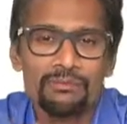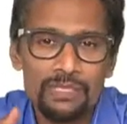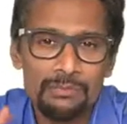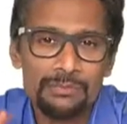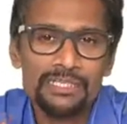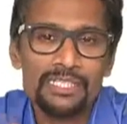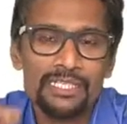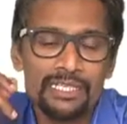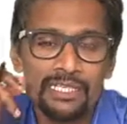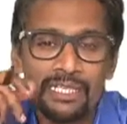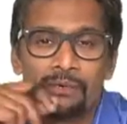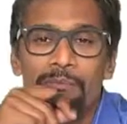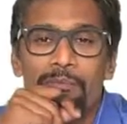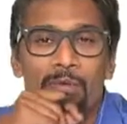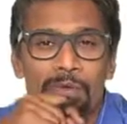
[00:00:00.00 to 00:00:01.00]
We'll be taking
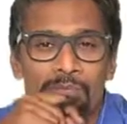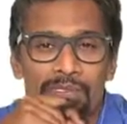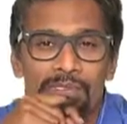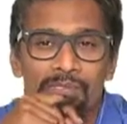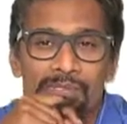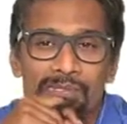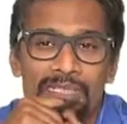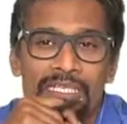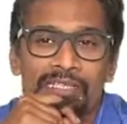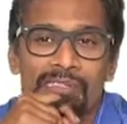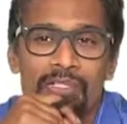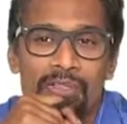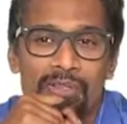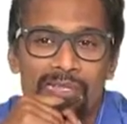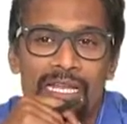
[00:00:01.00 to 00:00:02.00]
up problems based
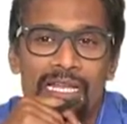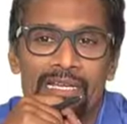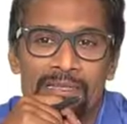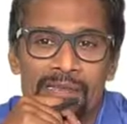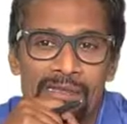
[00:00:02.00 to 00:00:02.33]
on that.